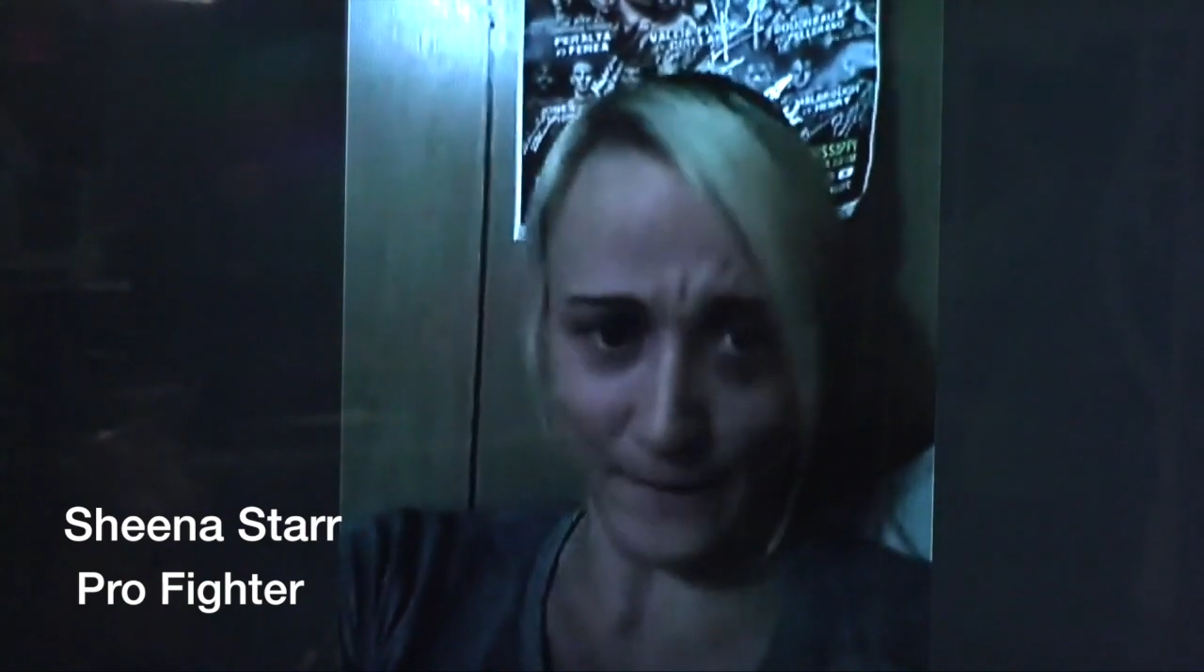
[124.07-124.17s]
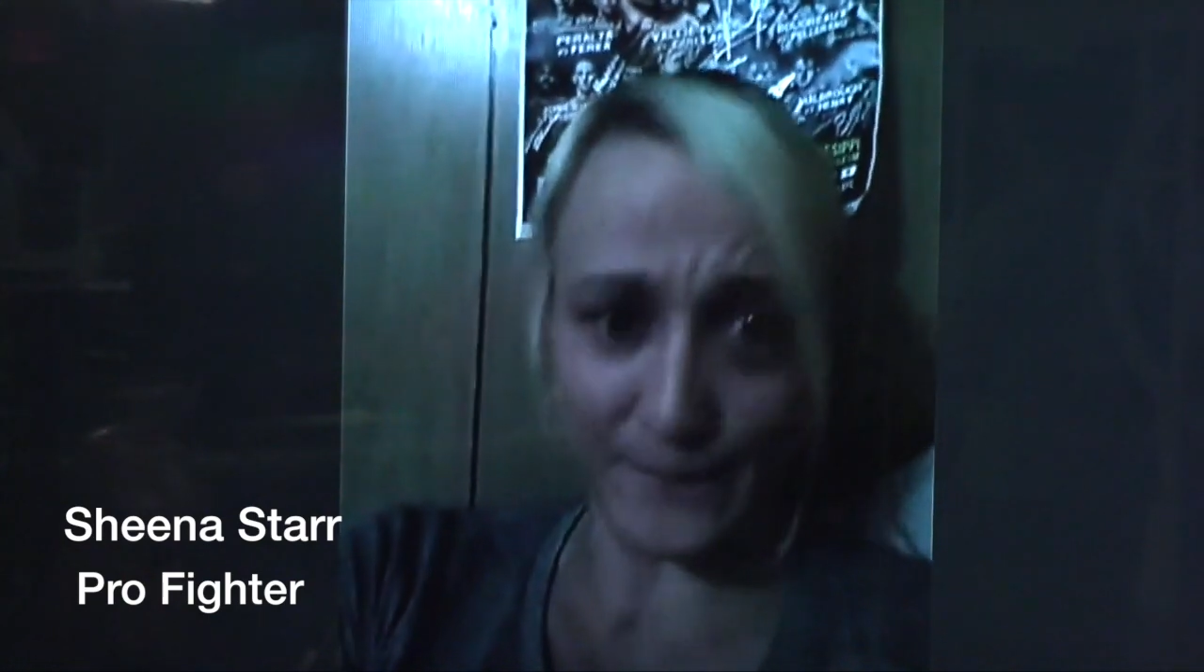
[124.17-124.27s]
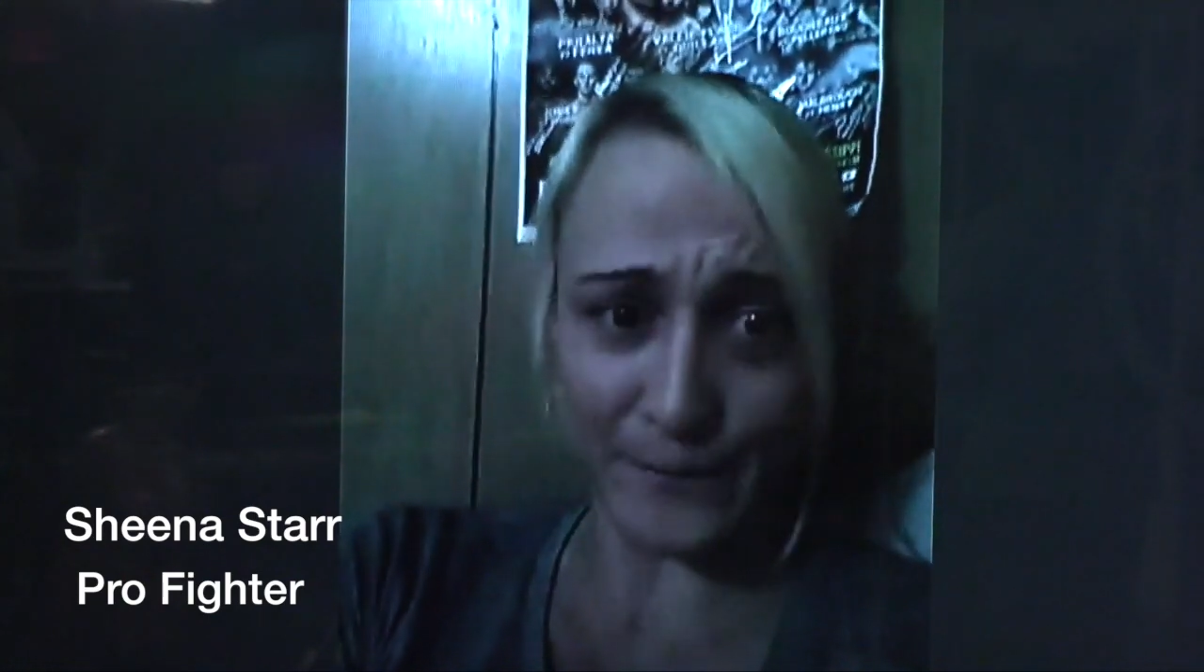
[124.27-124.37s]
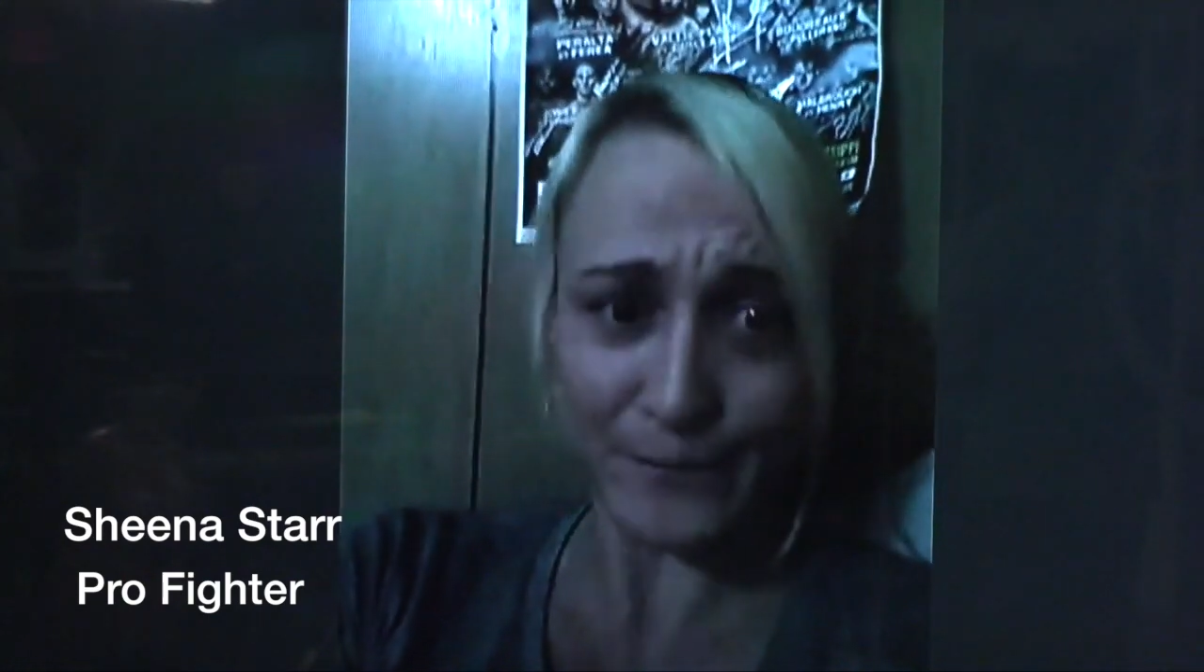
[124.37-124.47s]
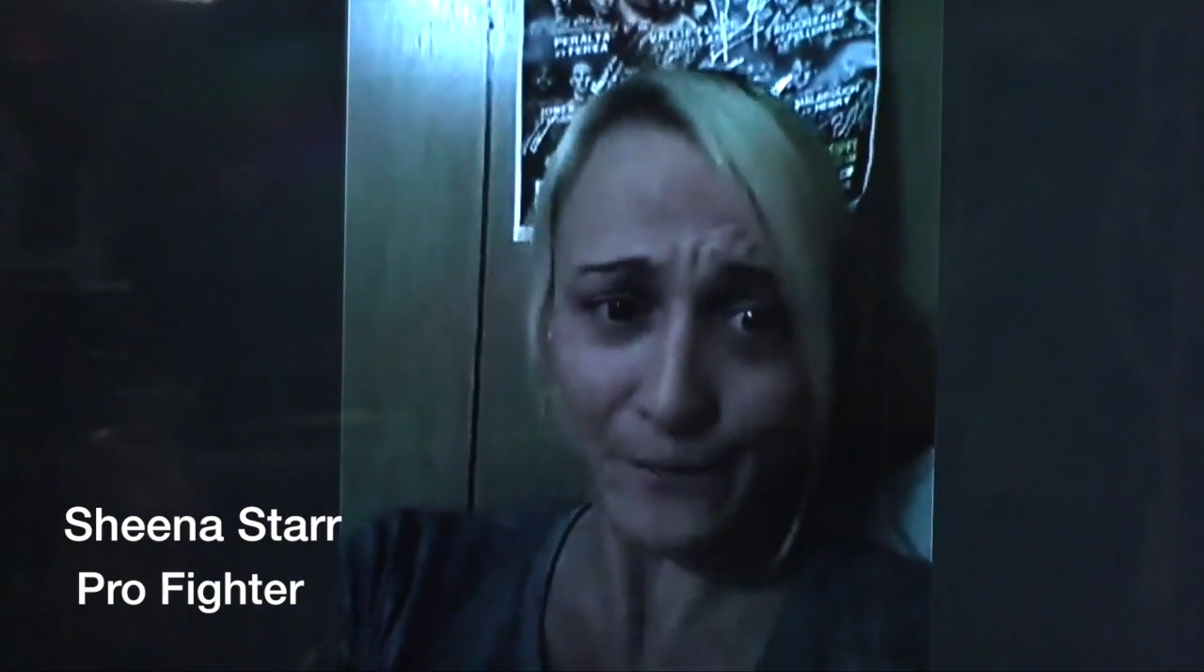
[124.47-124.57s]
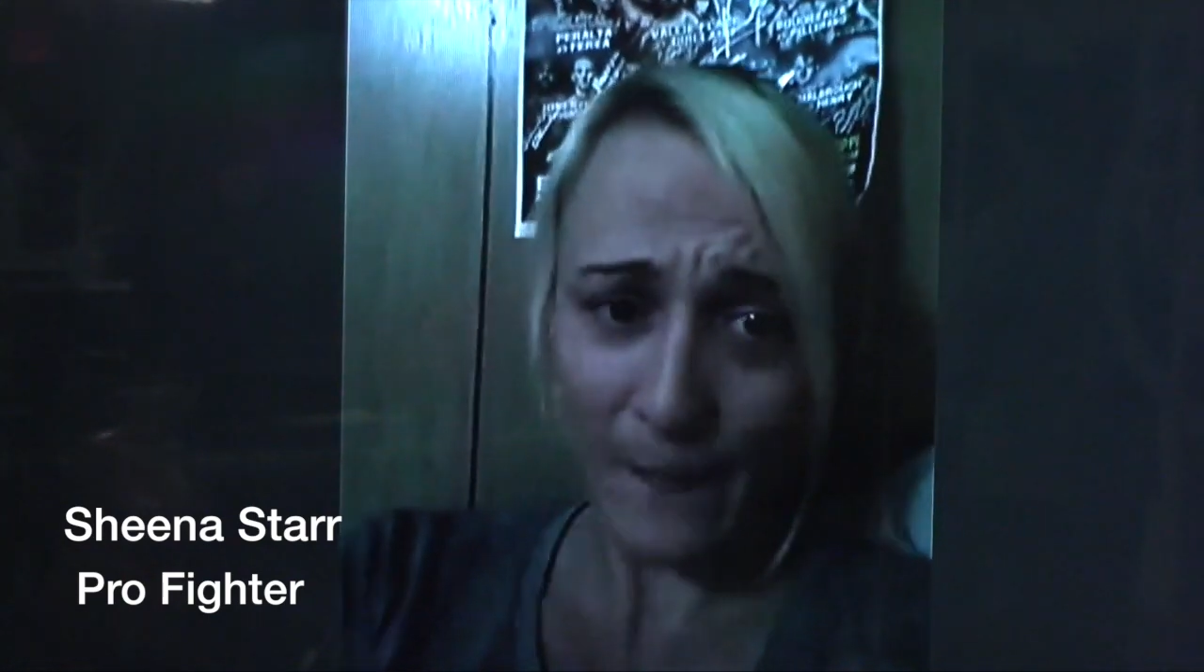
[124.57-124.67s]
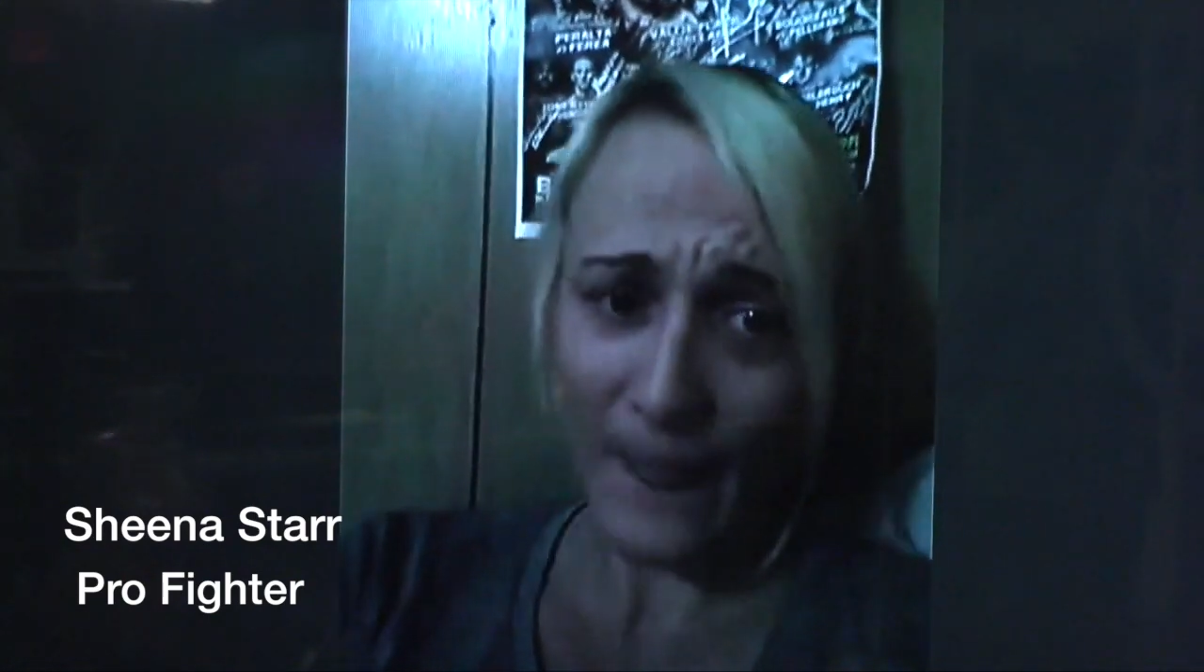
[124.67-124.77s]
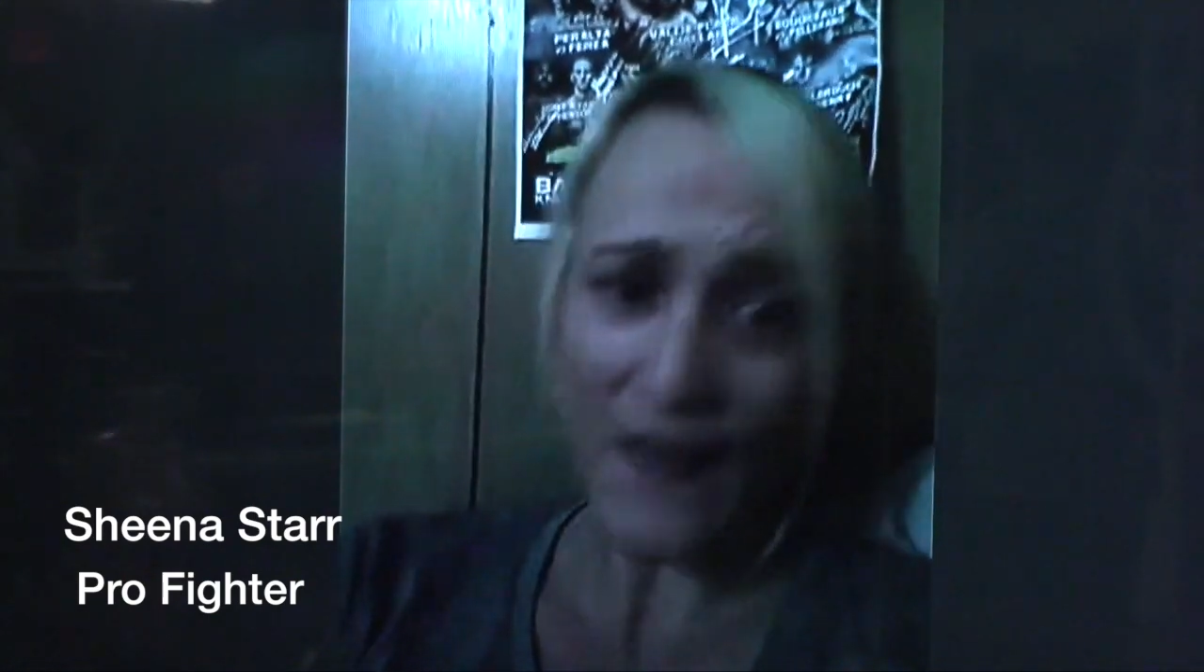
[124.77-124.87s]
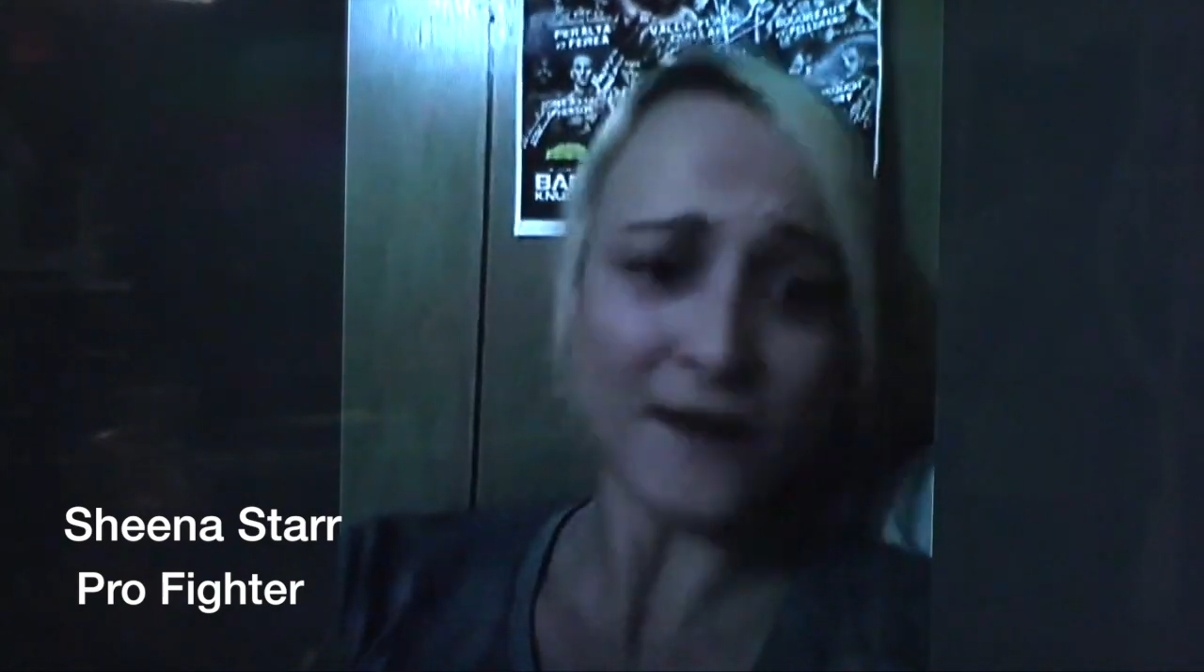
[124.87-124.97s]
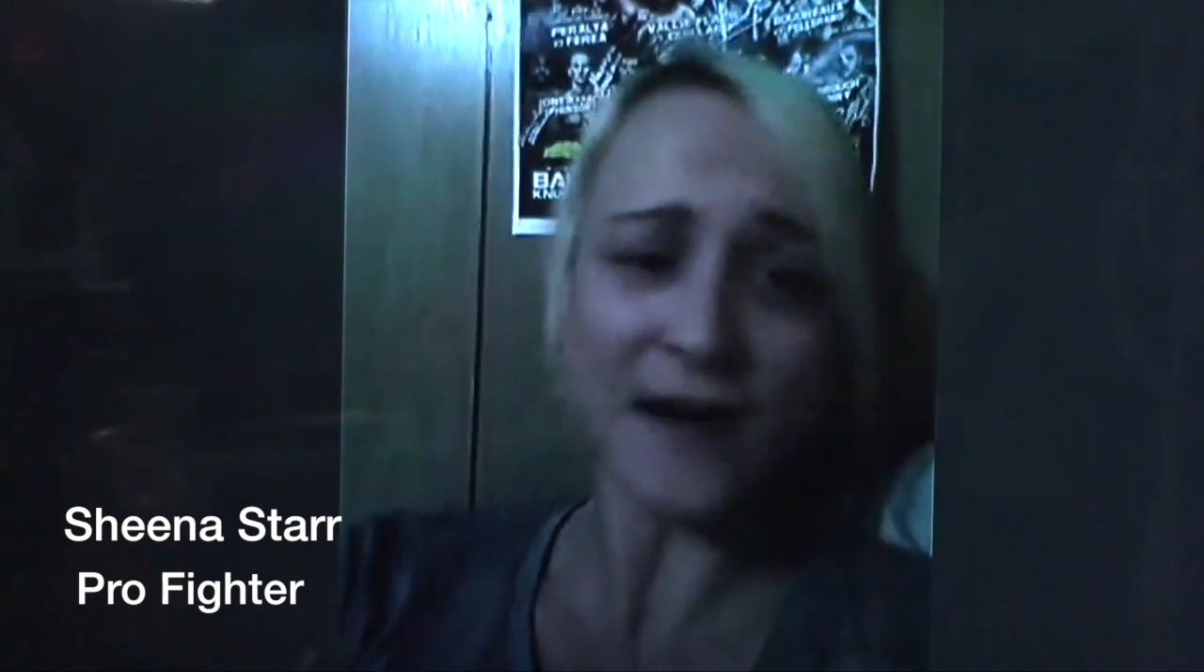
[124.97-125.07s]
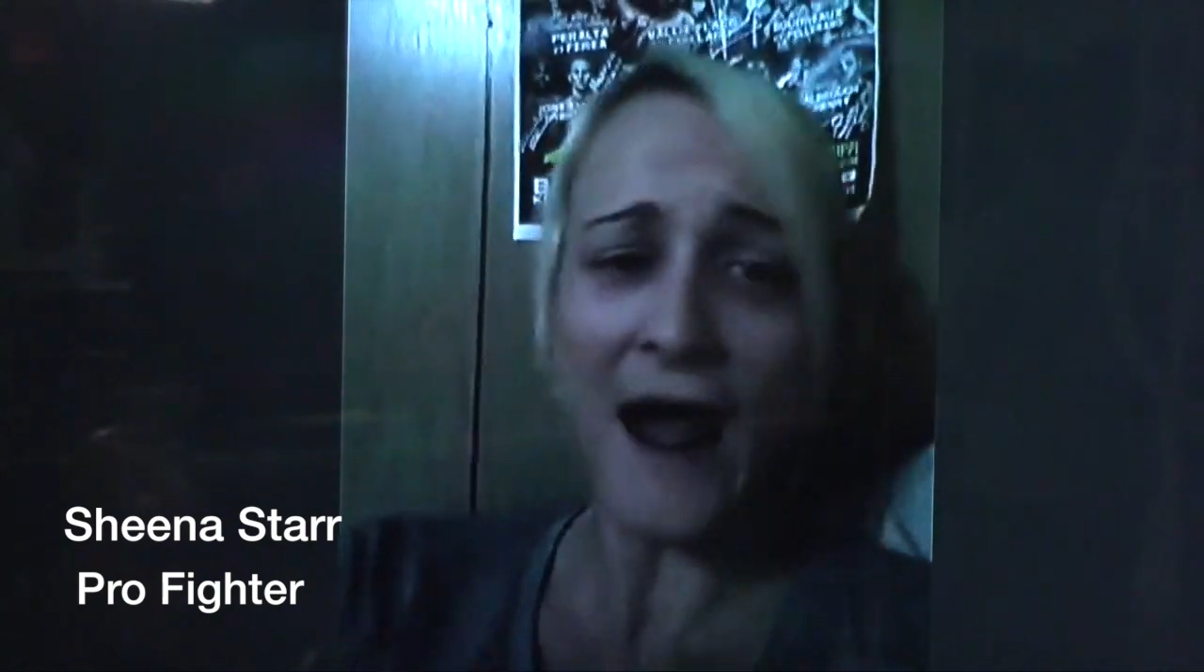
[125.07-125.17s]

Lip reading: to